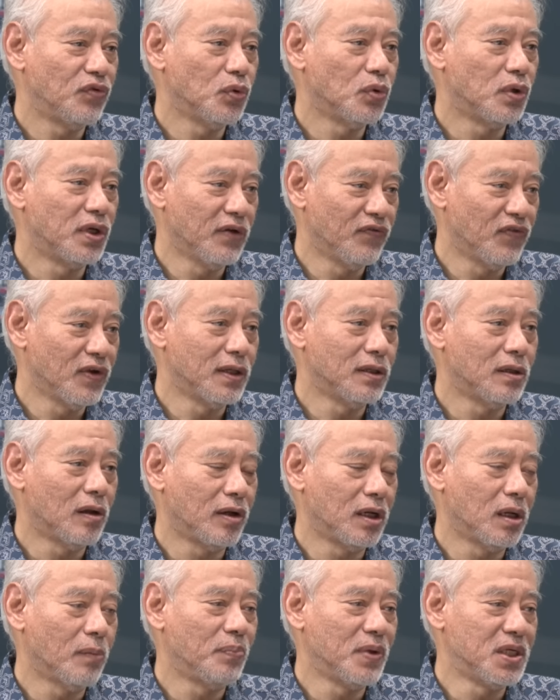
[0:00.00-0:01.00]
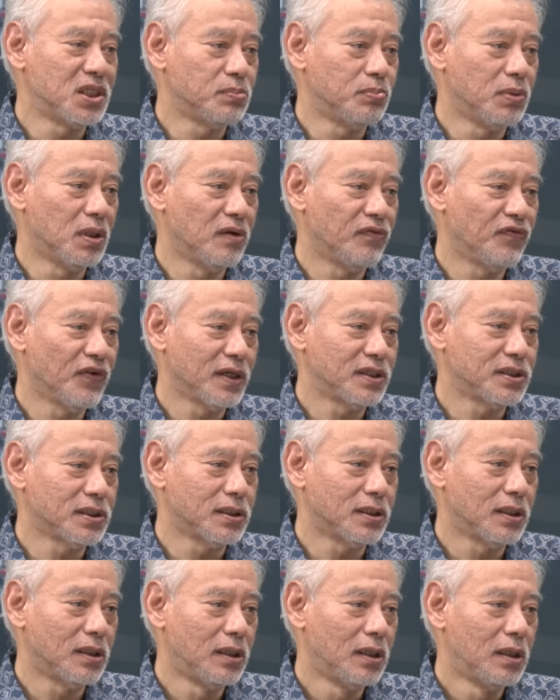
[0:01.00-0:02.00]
you give in a piecemeal fashion.